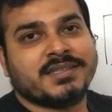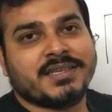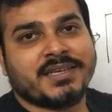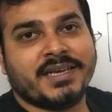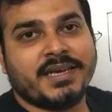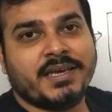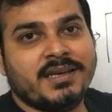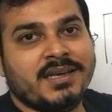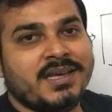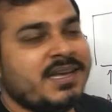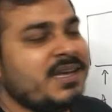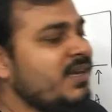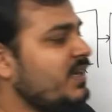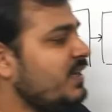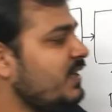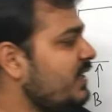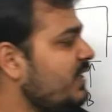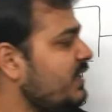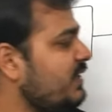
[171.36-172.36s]
three,
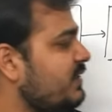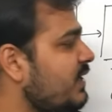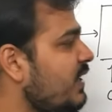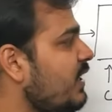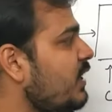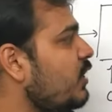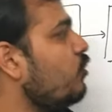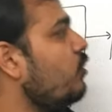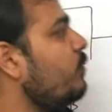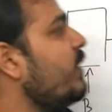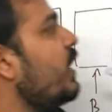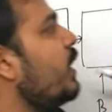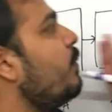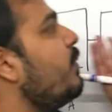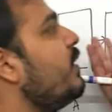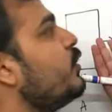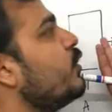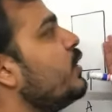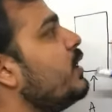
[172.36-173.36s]
easily you'll be
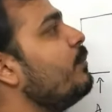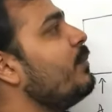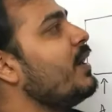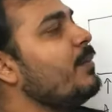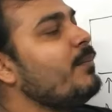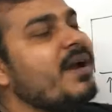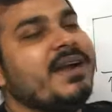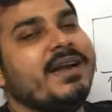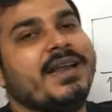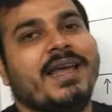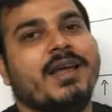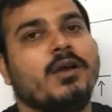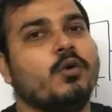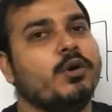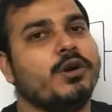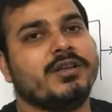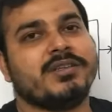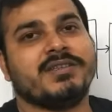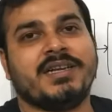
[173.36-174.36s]
able to implement
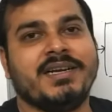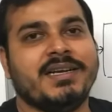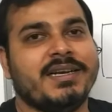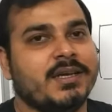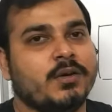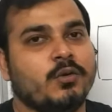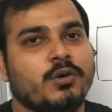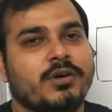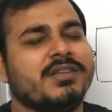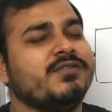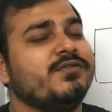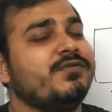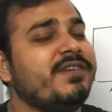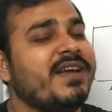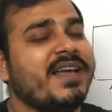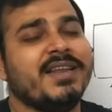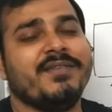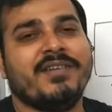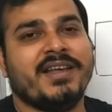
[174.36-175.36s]
encoders and decoders
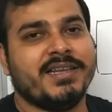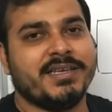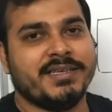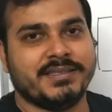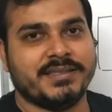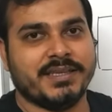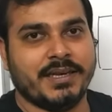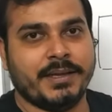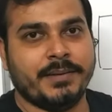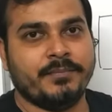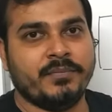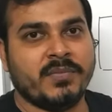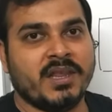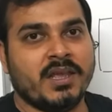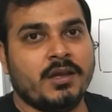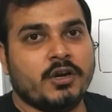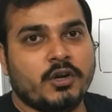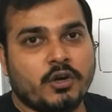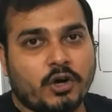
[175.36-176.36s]
very, very easily.
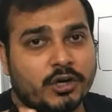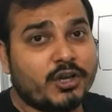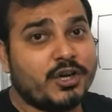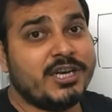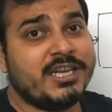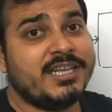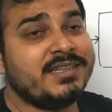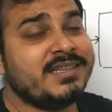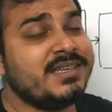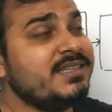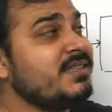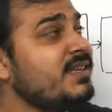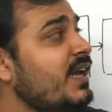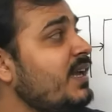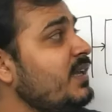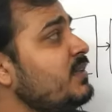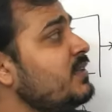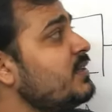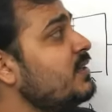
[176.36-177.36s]
Not only in this
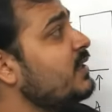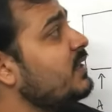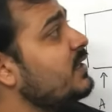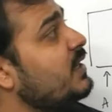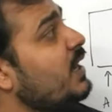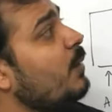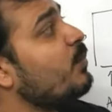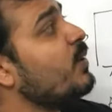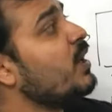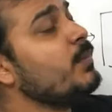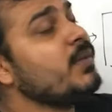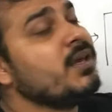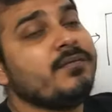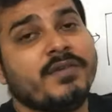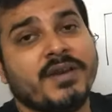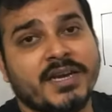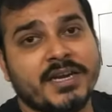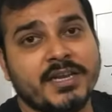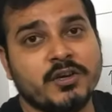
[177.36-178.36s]
guys, in the
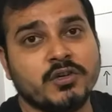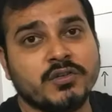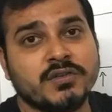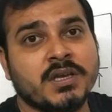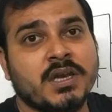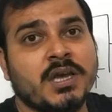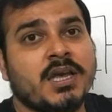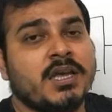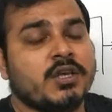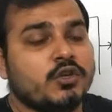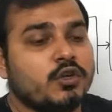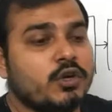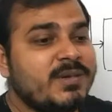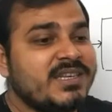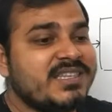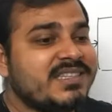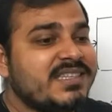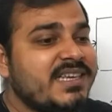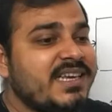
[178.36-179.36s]
upcoming videos, you'll
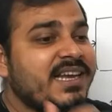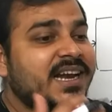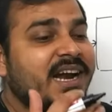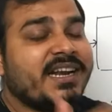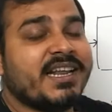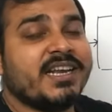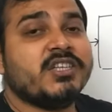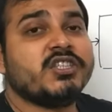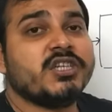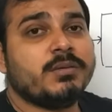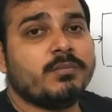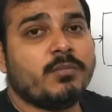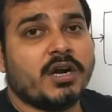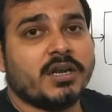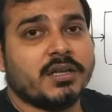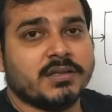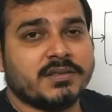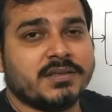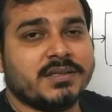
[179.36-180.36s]
be seeing attention
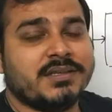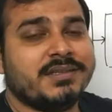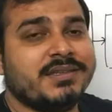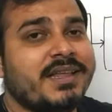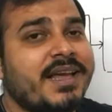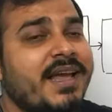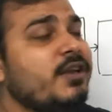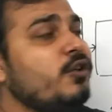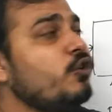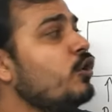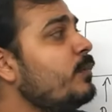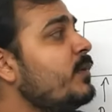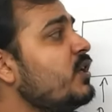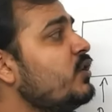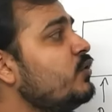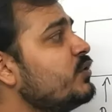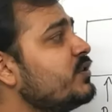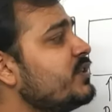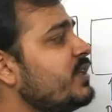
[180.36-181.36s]
models. There you'll be
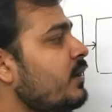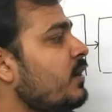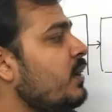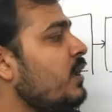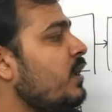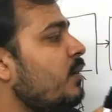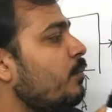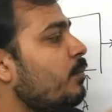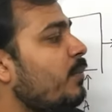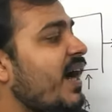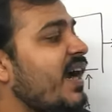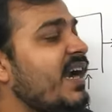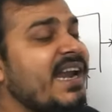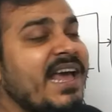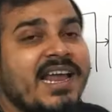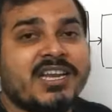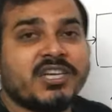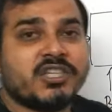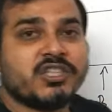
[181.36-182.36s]
using
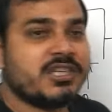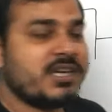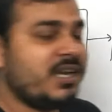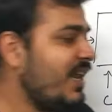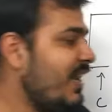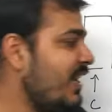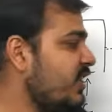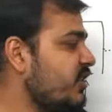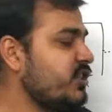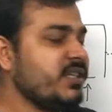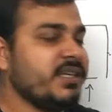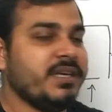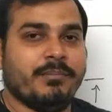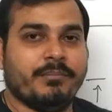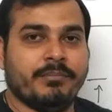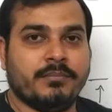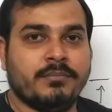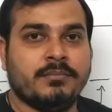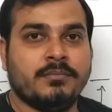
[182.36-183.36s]
bidirectional LSTM